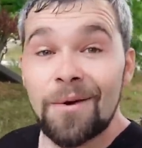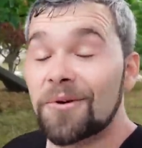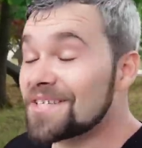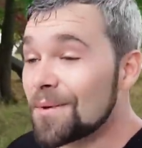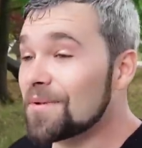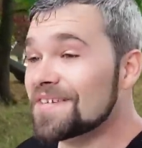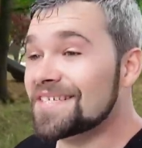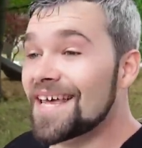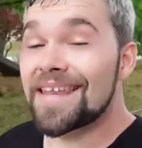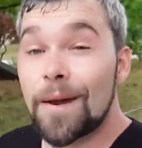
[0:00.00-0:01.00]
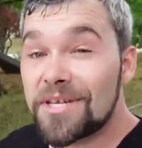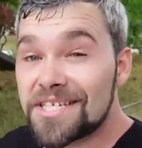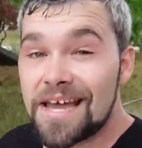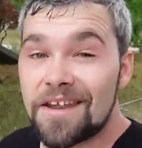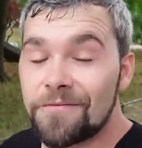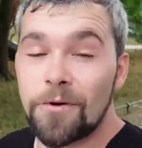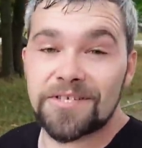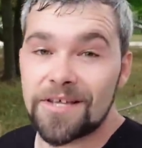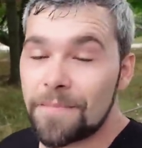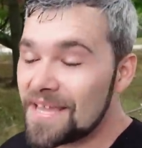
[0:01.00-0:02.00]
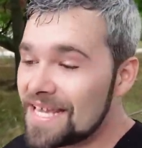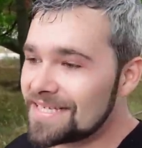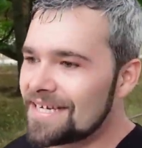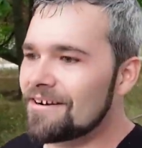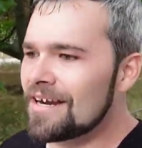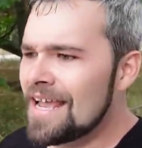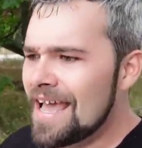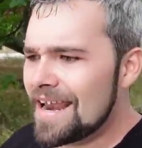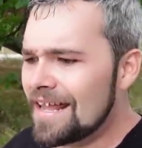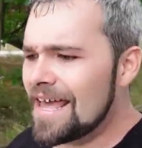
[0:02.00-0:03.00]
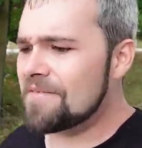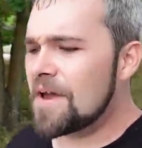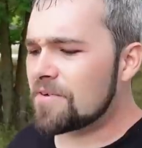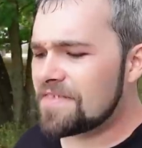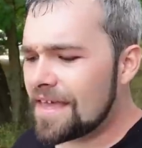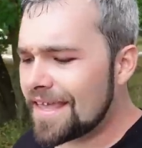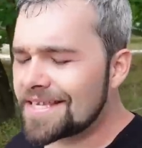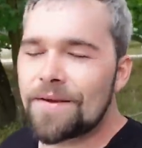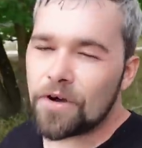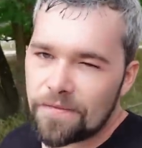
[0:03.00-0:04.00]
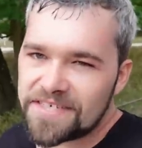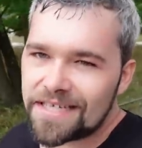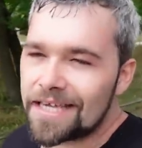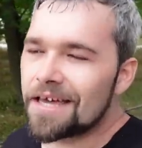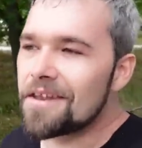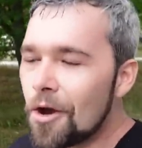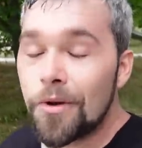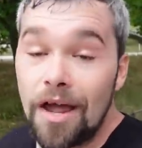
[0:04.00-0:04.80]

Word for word: We're done with the set. Now we just gotta focus on the Pansear, and I'll have everything except for obviously unknown.